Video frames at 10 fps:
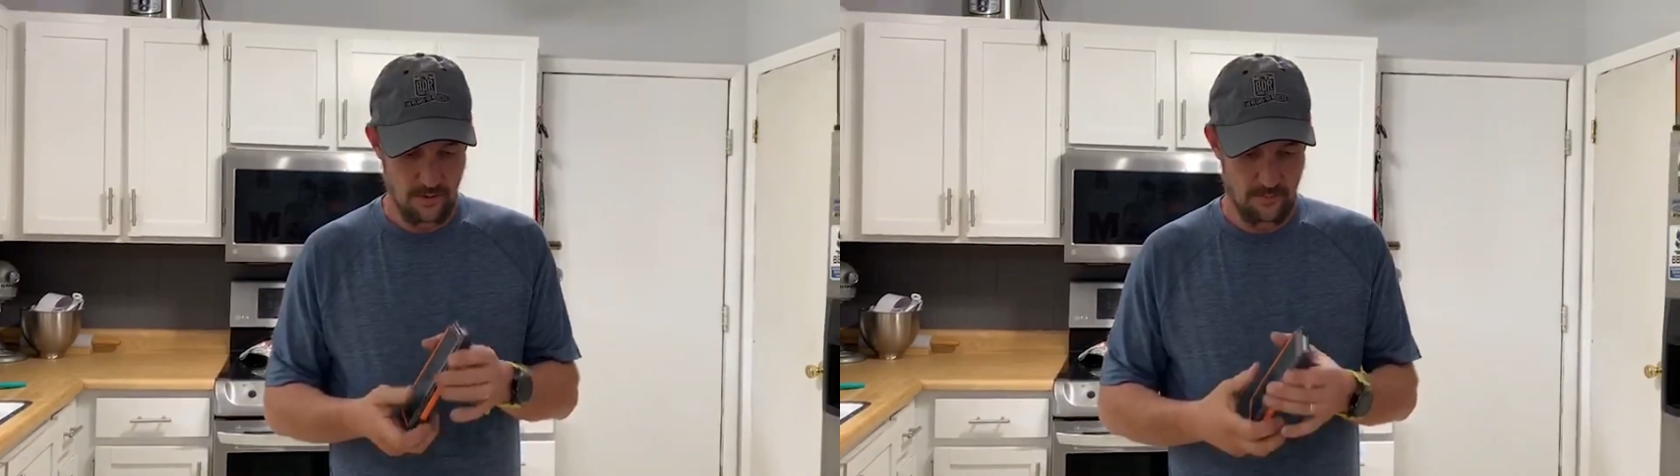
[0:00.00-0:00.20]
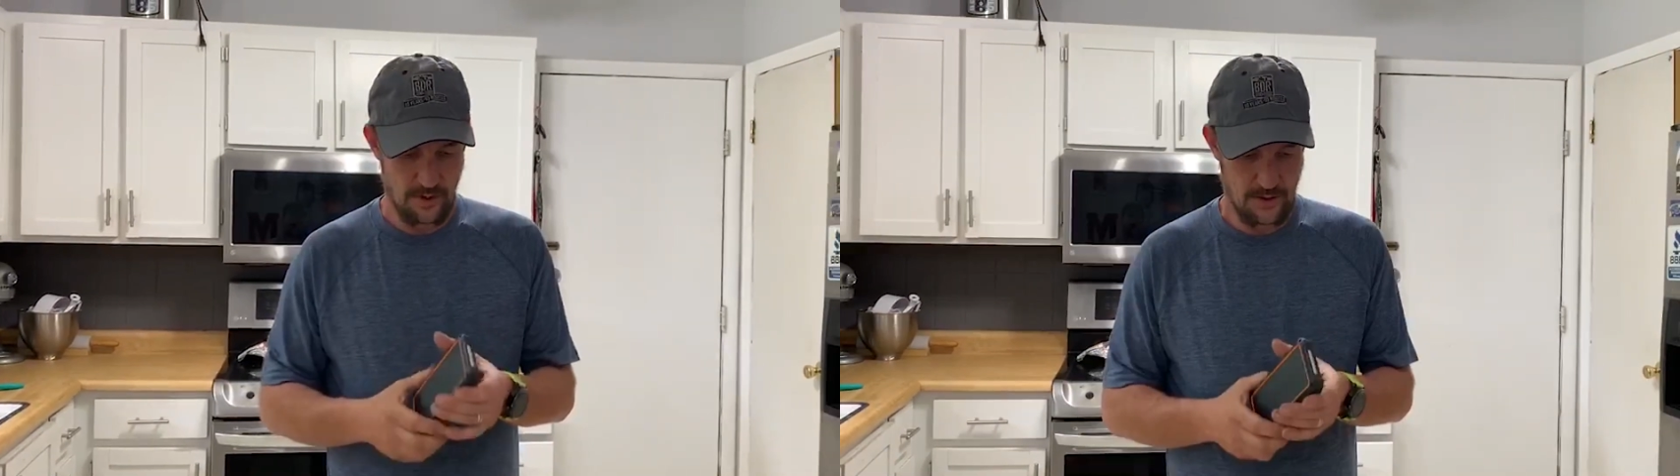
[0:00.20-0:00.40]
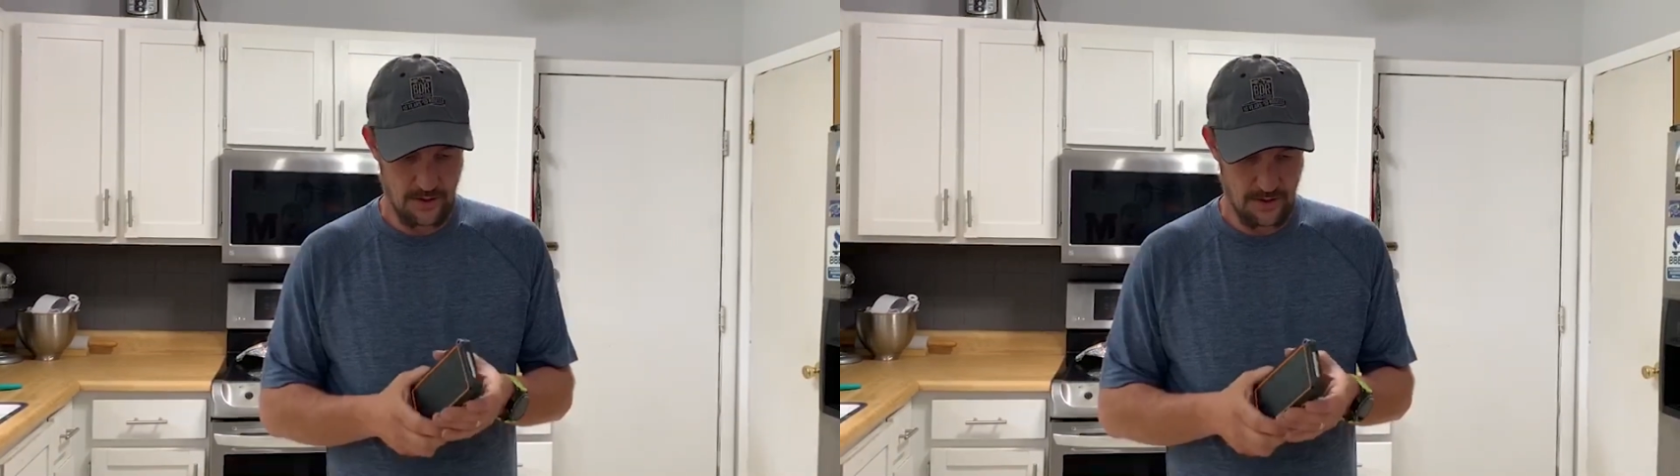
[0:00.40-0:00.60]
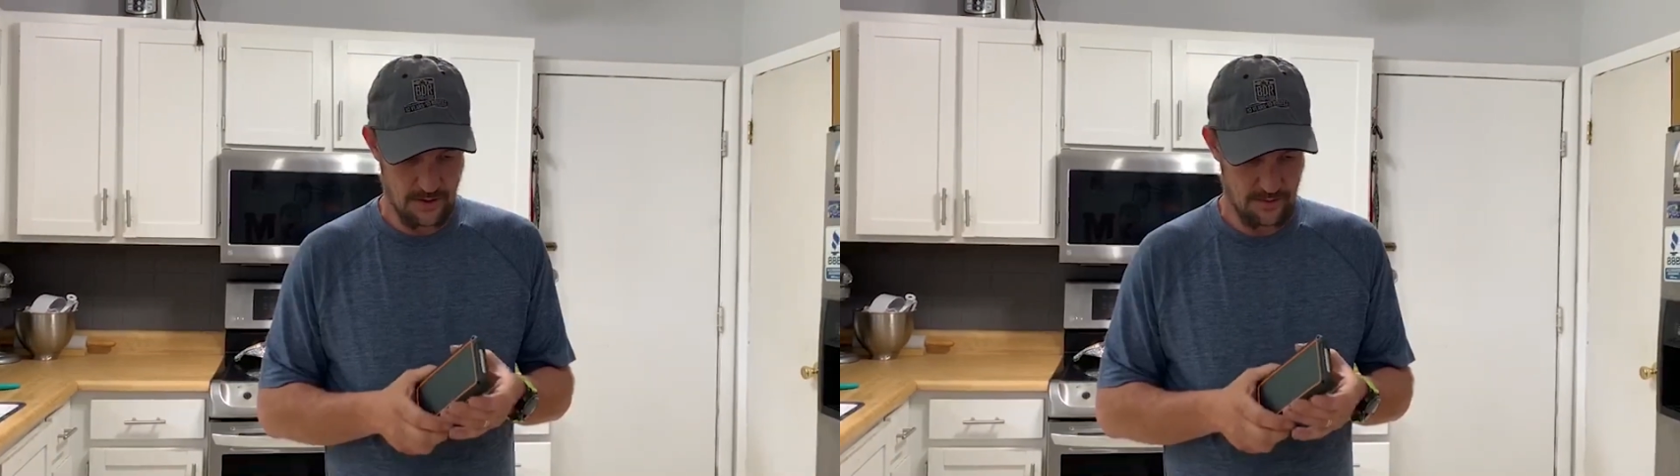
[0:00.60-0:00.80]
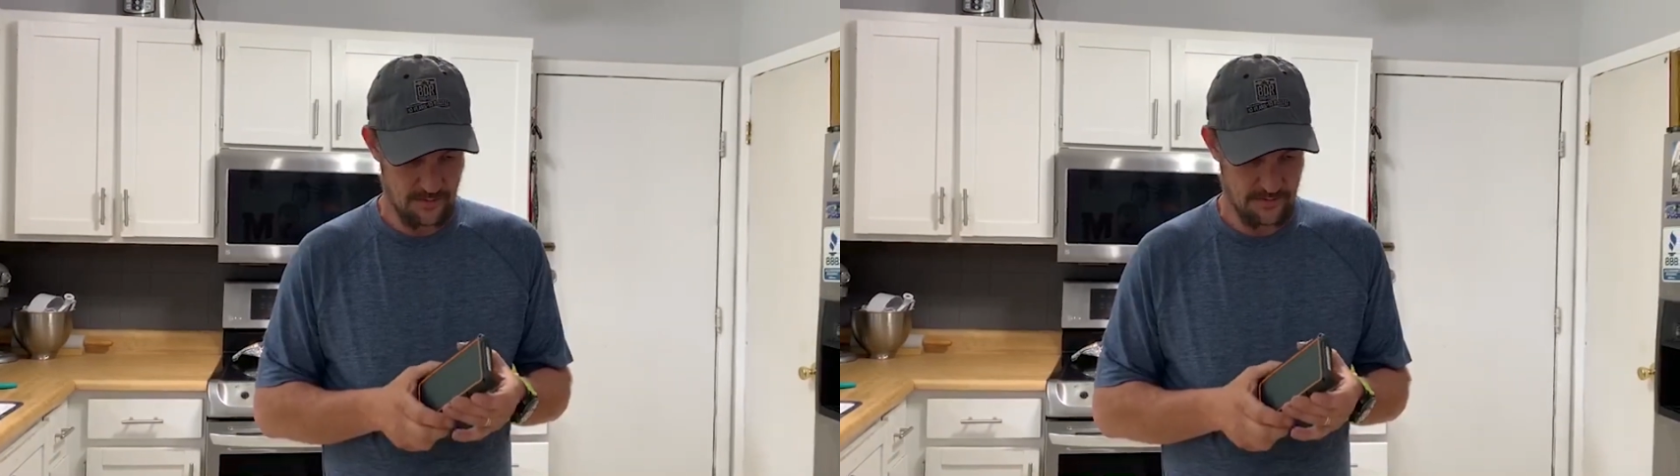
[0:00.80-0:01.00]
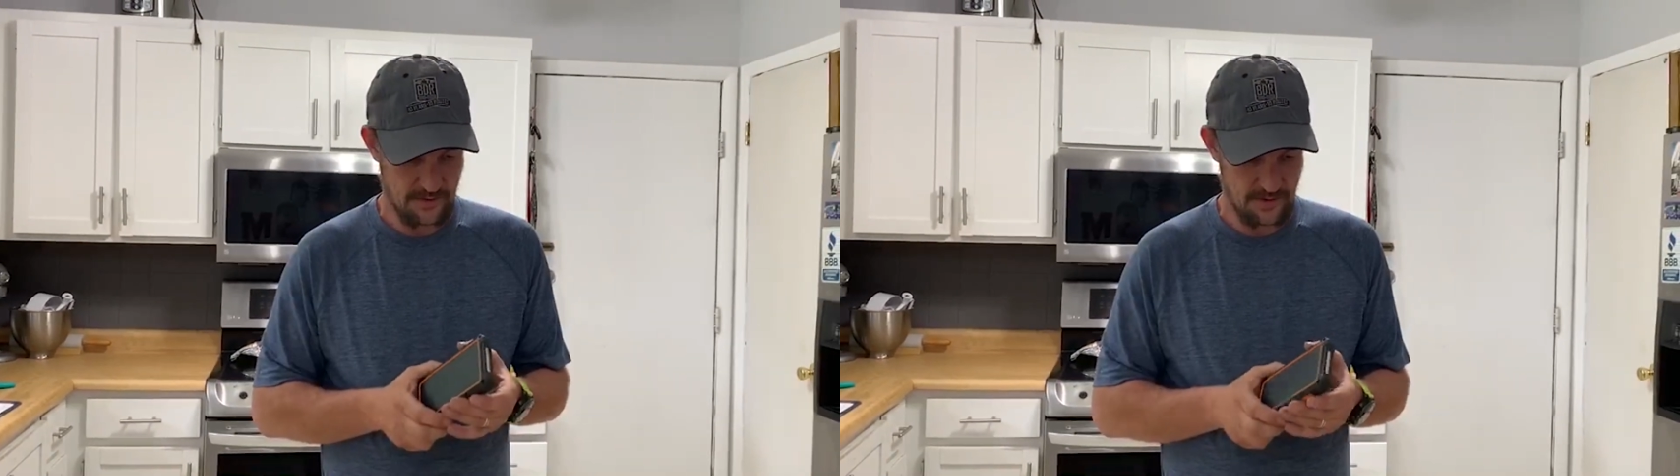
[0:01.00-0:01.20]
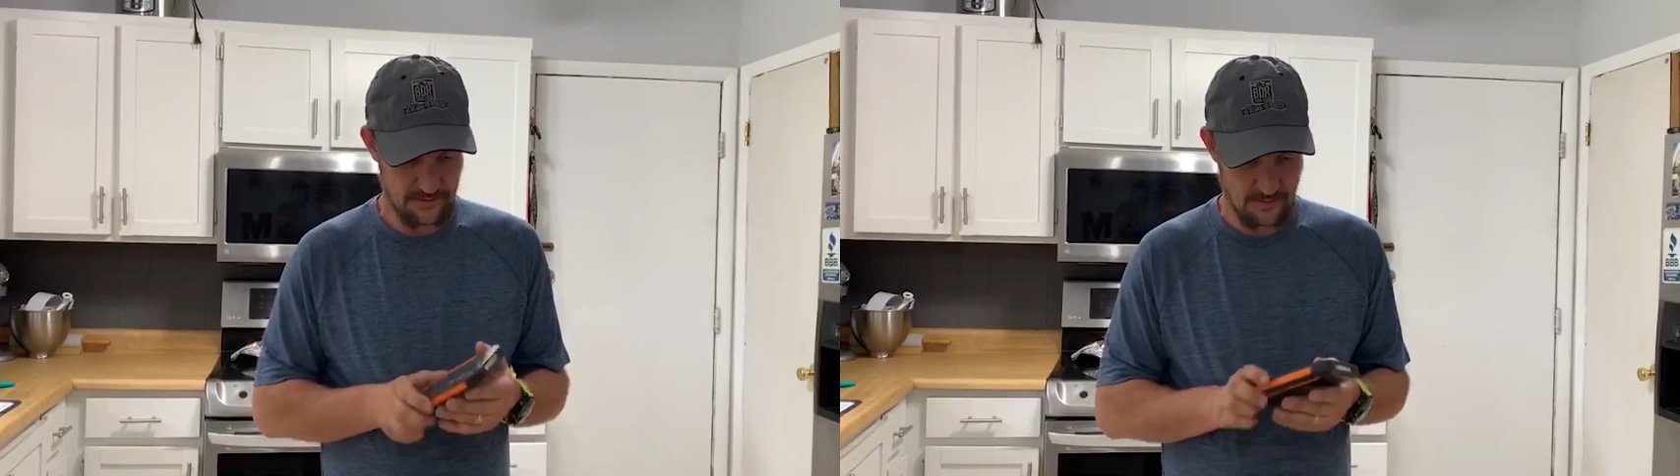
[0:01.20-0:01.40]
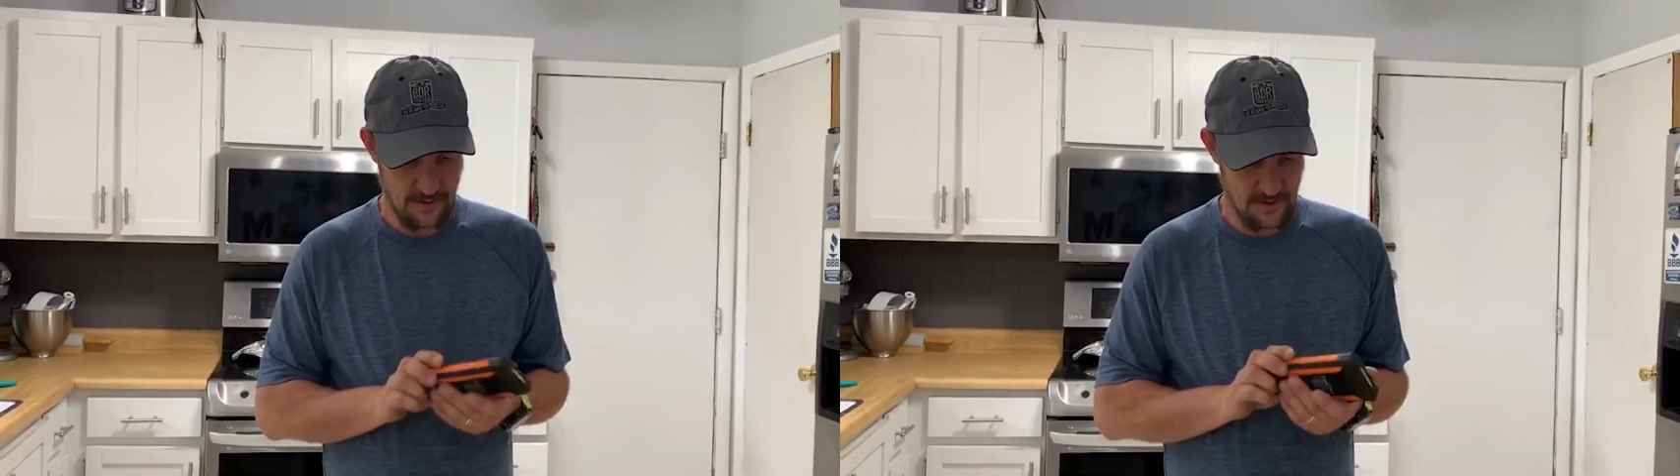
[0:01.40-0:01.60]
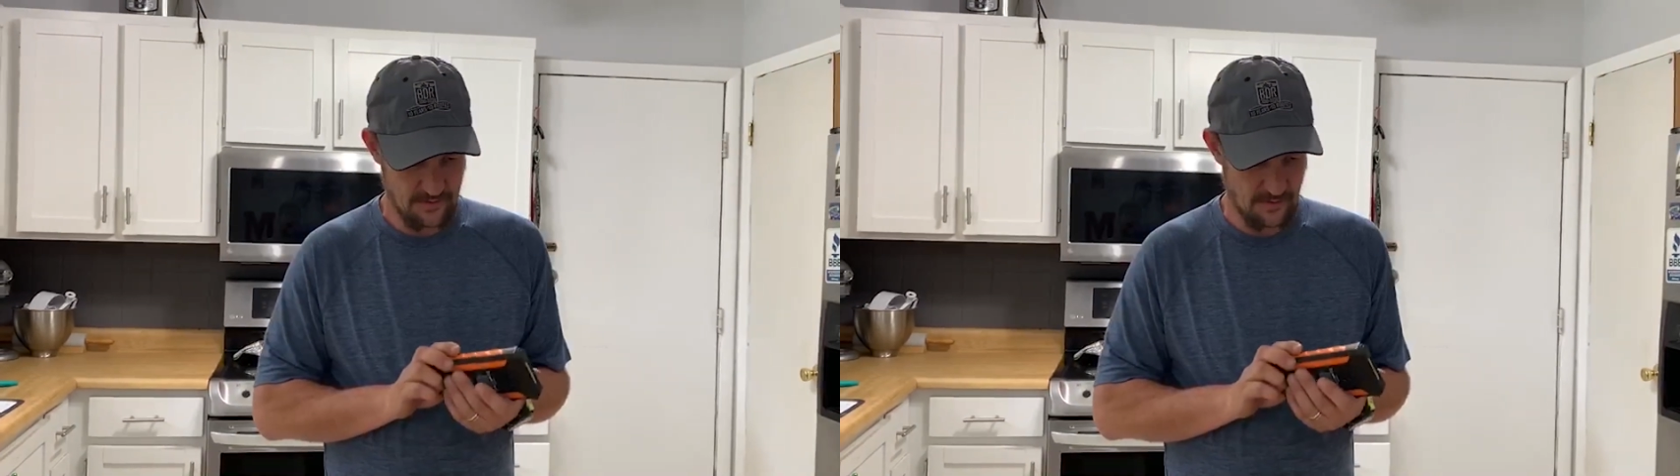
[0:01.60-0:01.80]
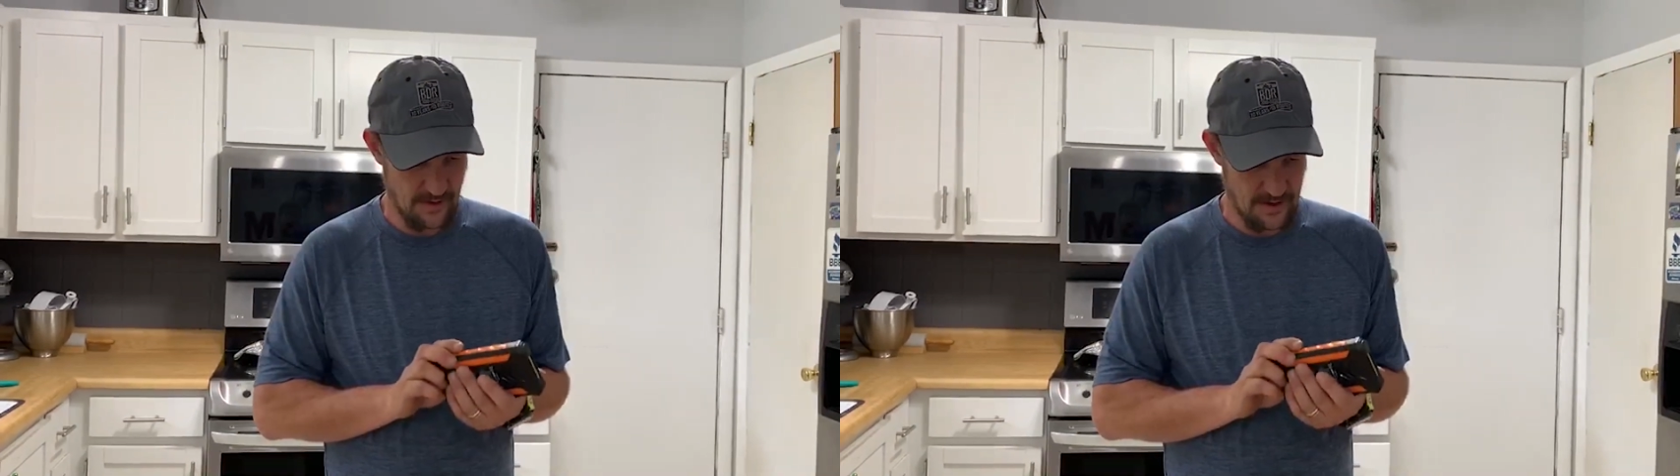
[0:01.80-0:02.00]
This also has a
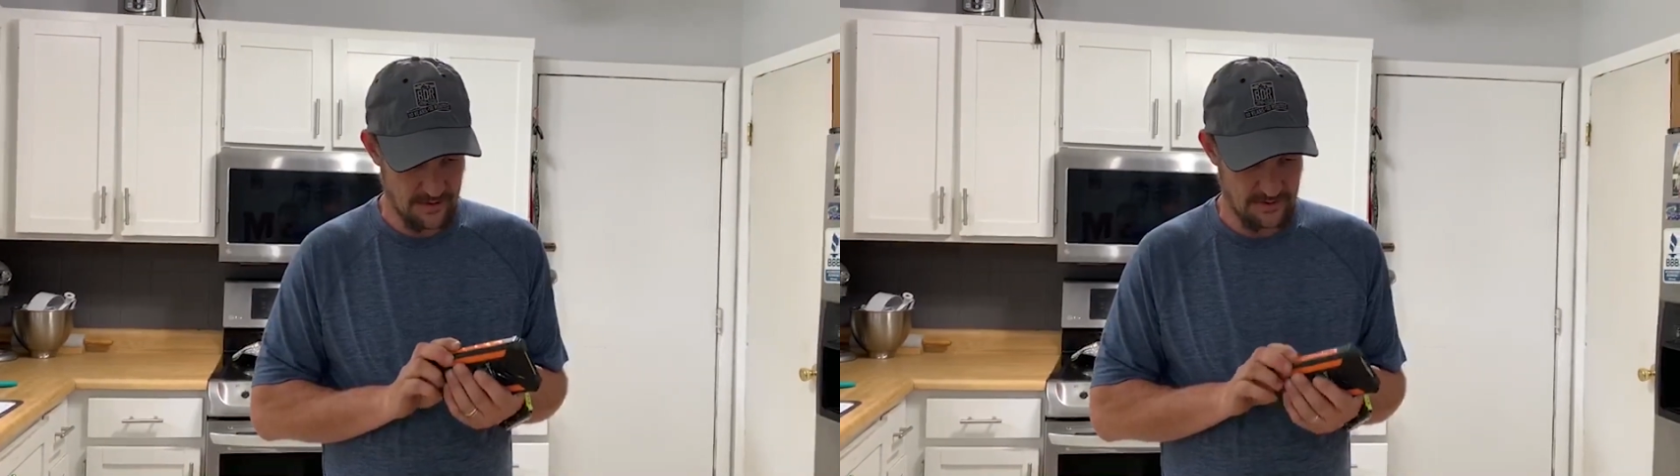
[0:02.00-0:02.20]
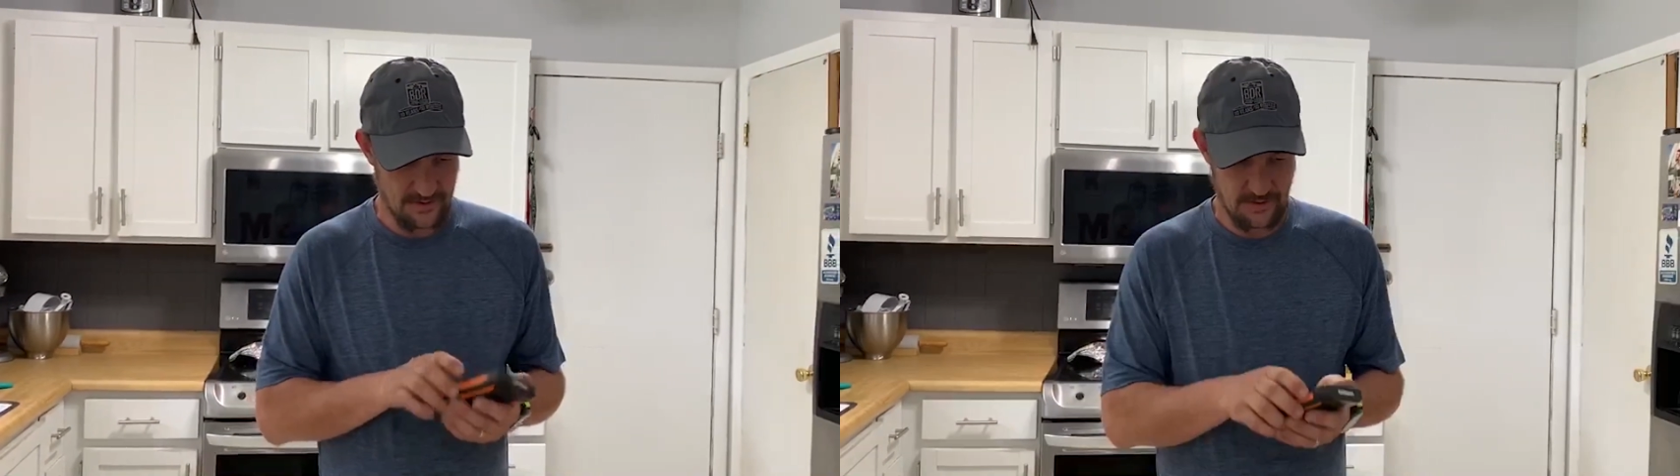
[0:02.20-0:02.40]
light,